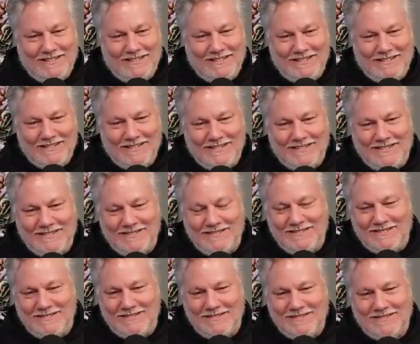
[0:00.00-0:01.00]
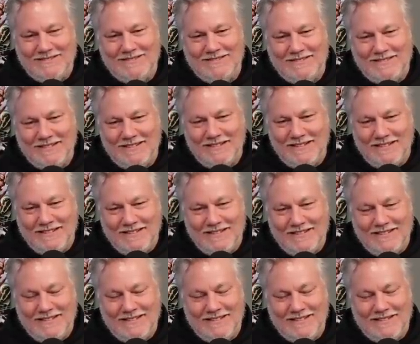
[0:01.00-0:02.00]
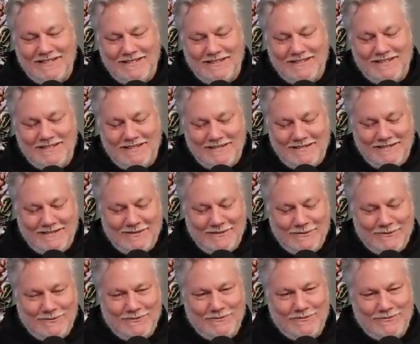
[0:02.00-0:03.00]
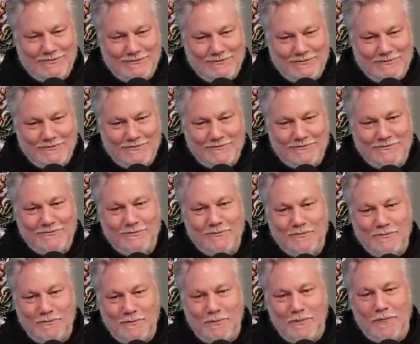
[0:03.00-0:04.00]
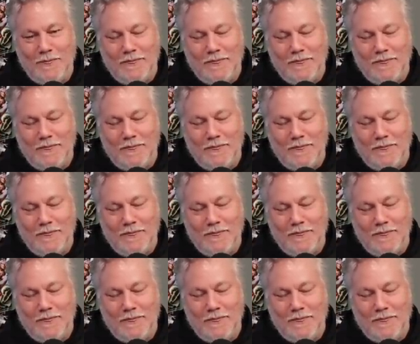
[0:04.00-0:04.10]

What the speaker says: [no speech]